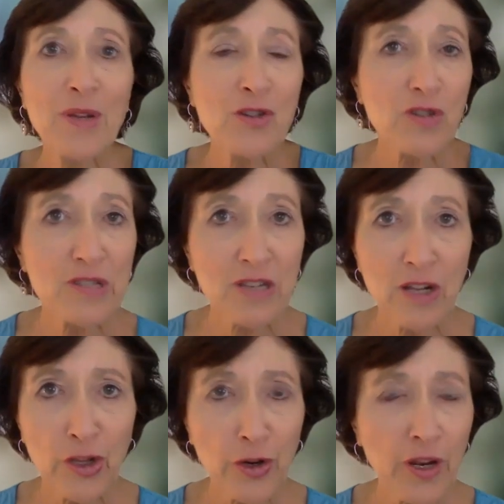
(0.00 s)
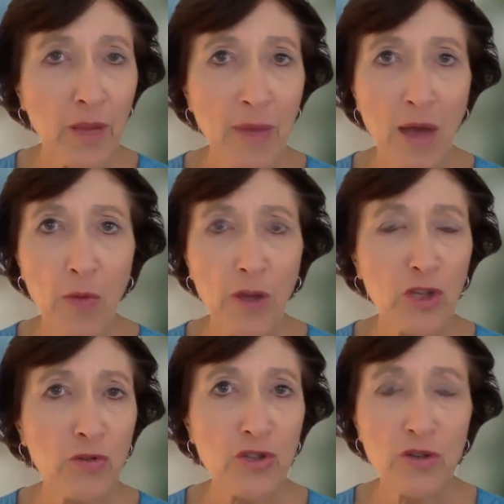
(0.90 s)
interested in learning about what
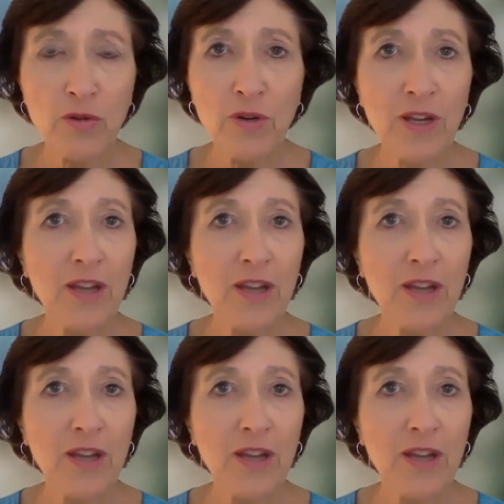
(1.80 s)
you do